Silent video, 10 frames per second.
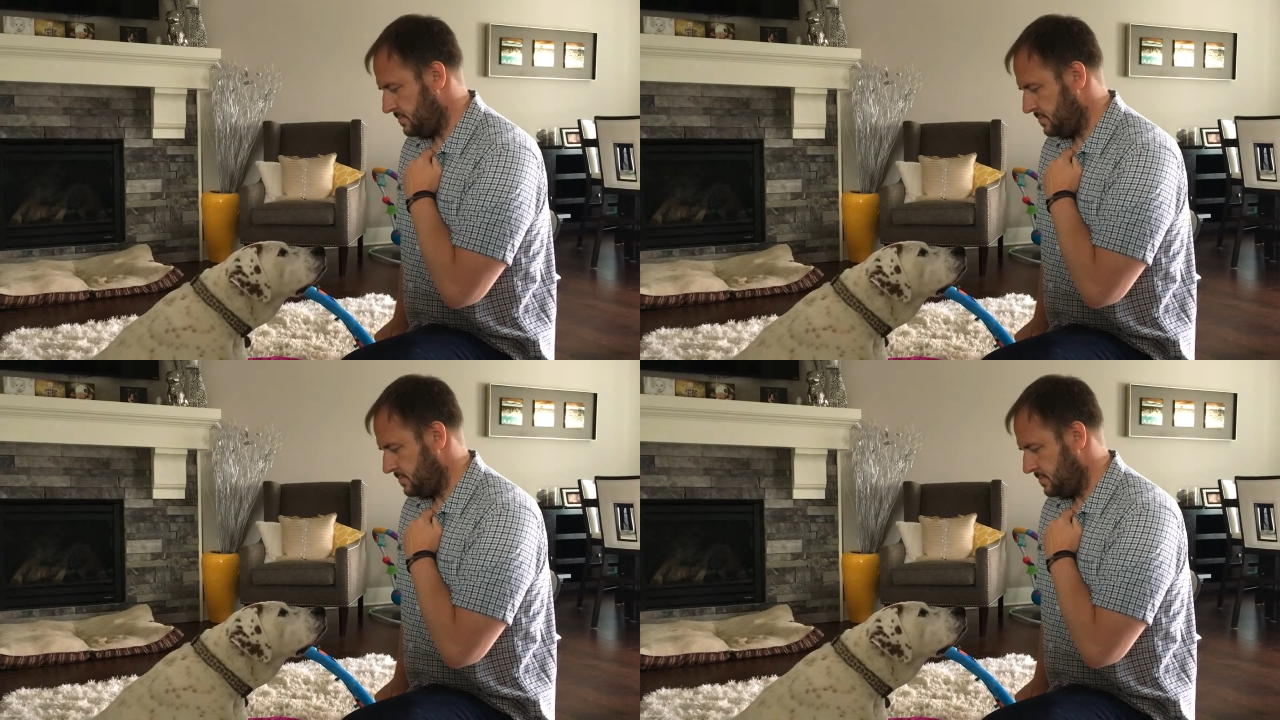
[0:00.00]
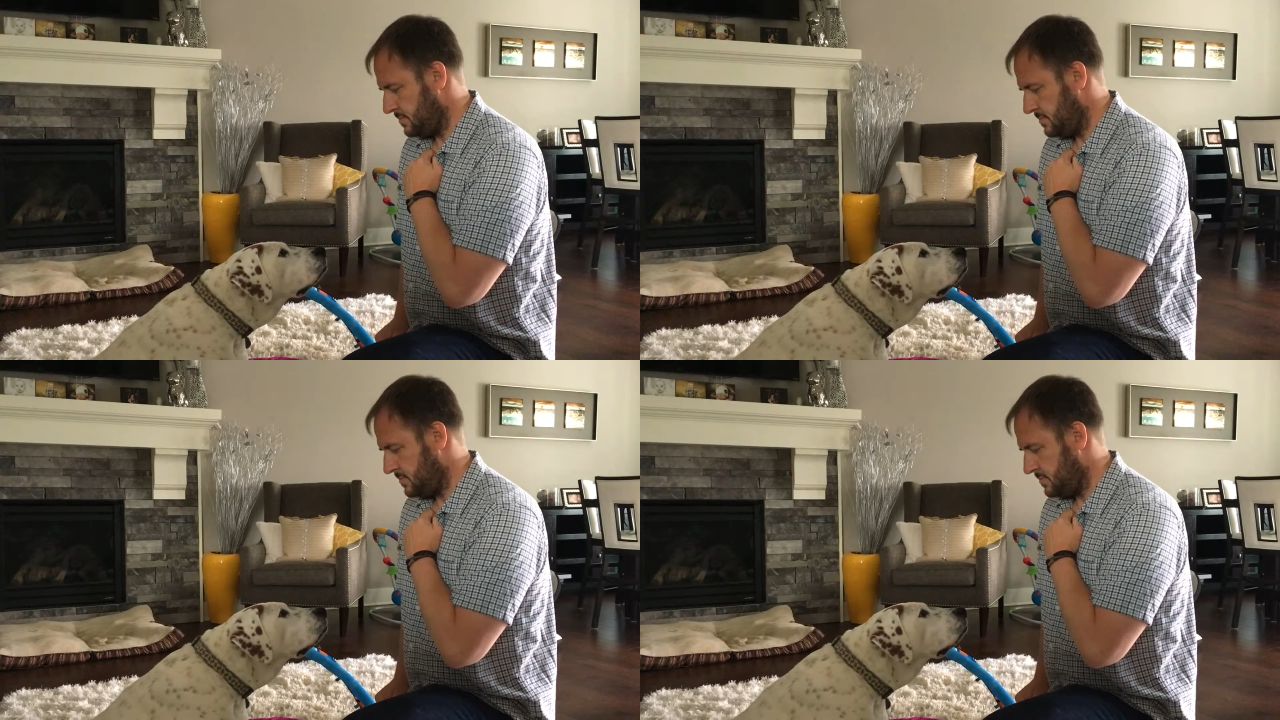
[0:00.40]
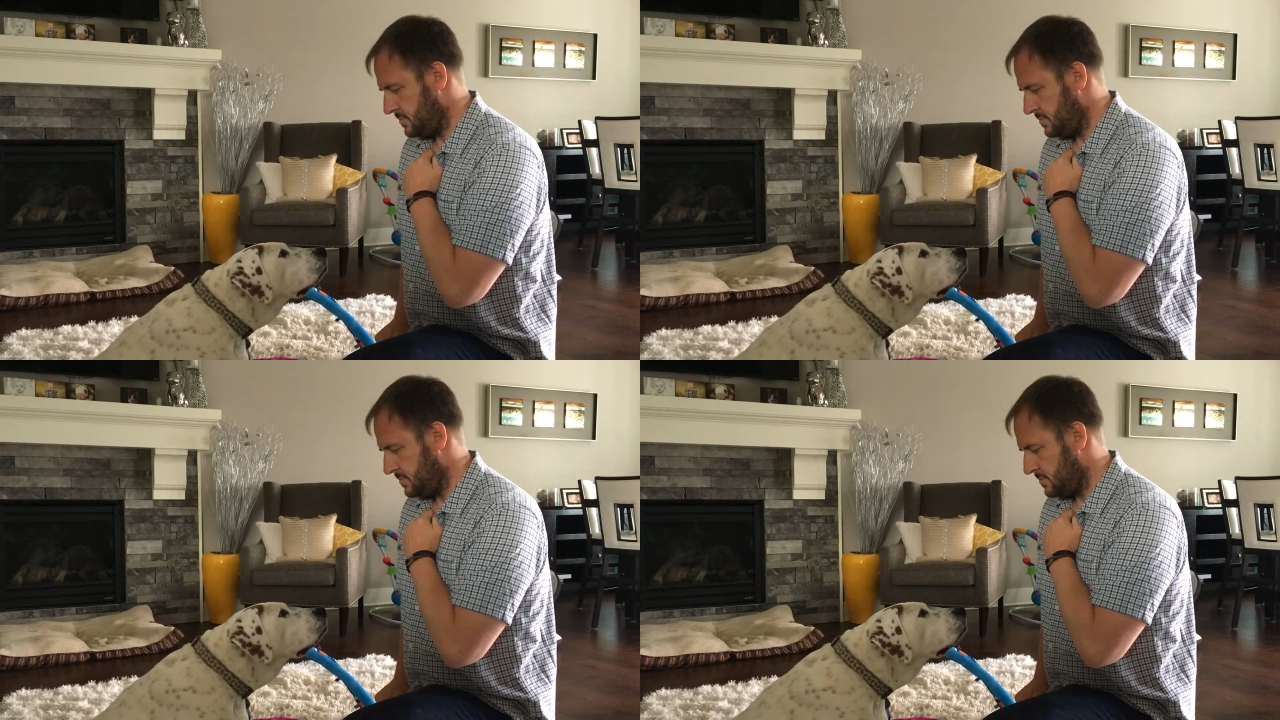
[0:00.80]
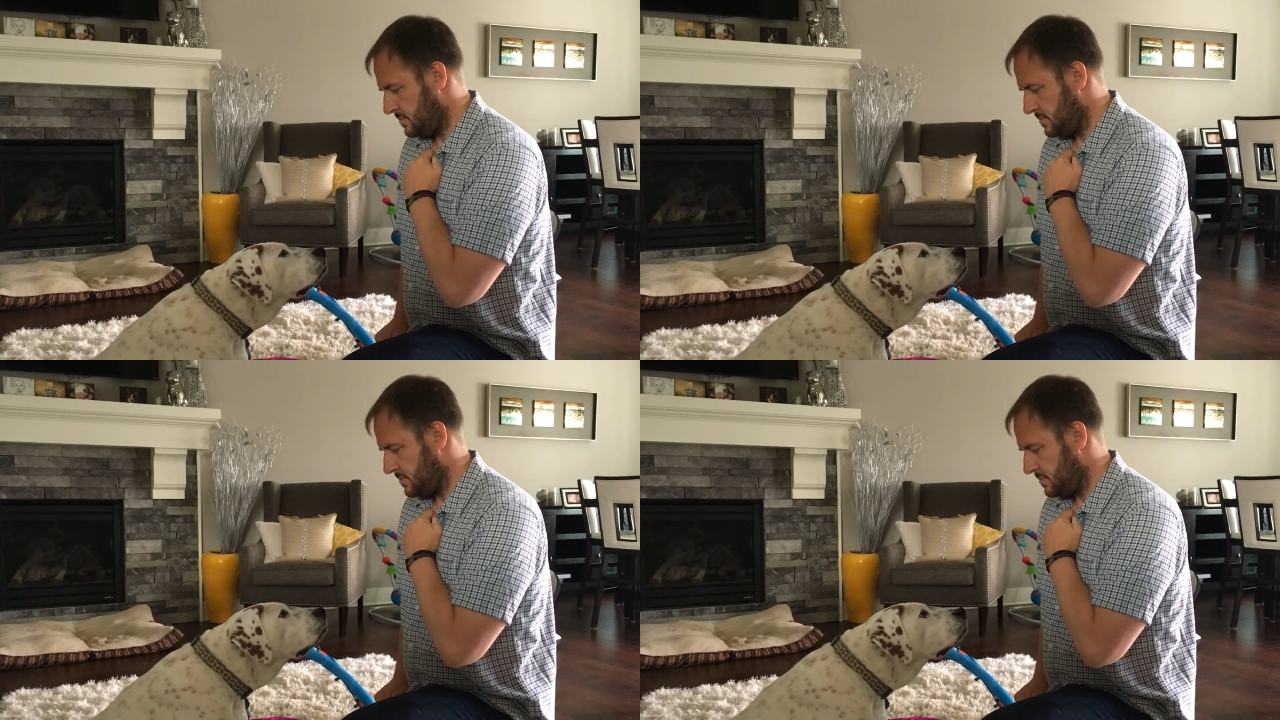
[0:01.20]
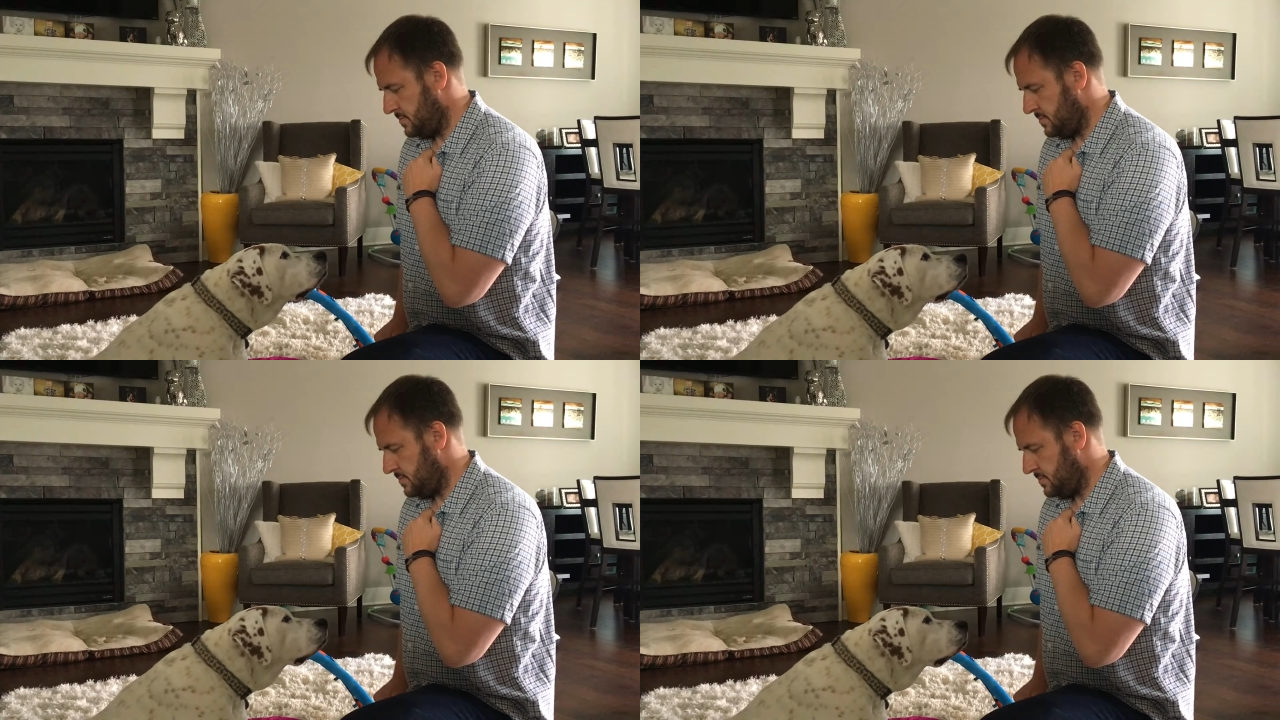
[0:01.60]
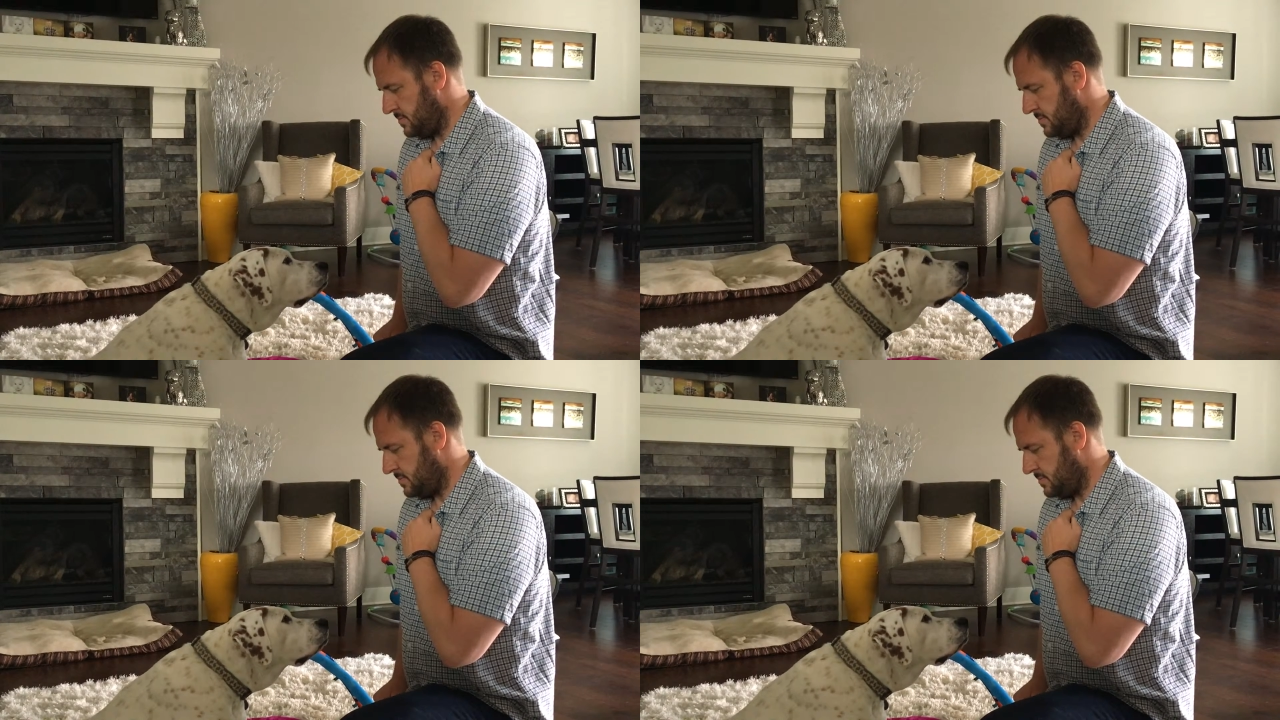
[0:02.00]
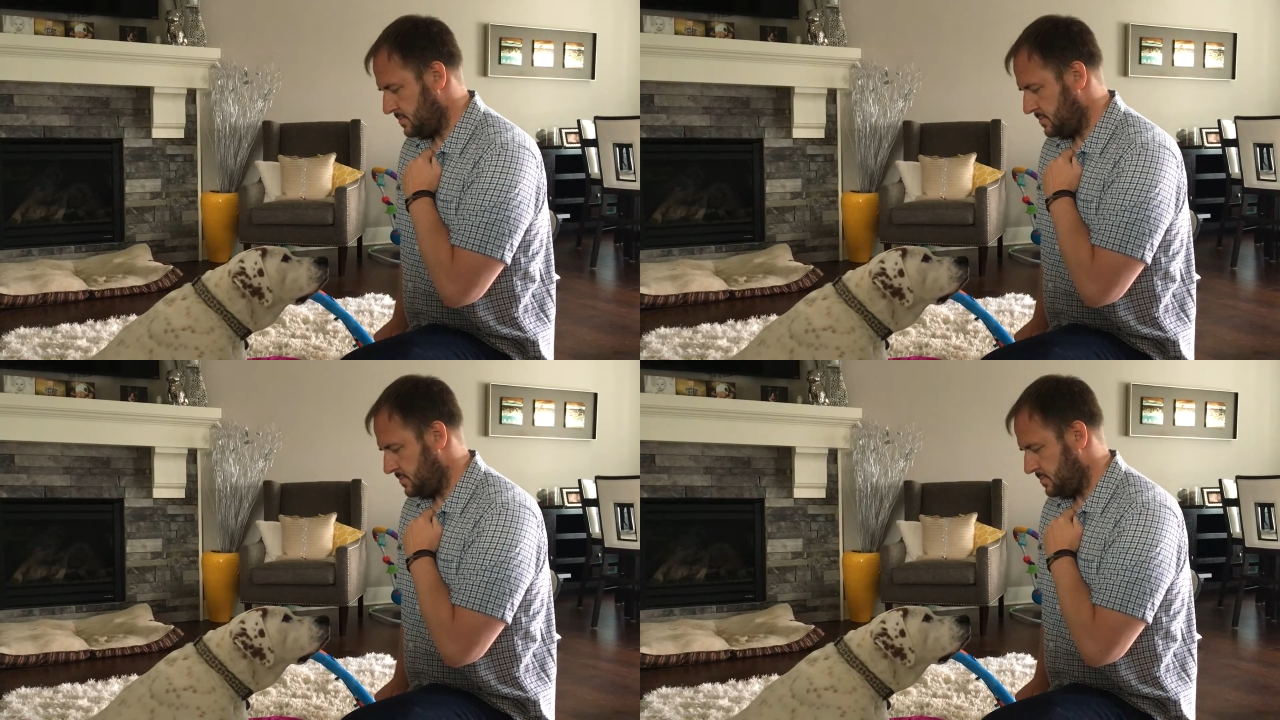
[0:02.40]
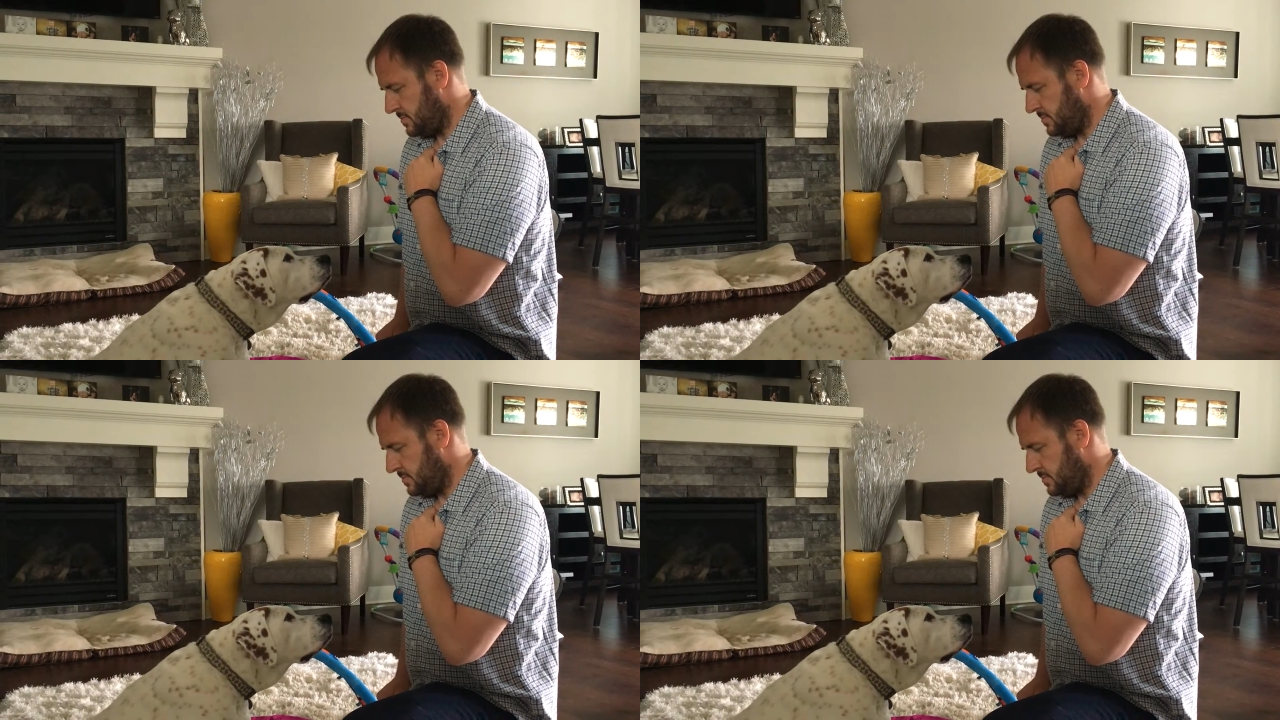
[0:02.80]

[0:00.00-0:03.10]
[no speech]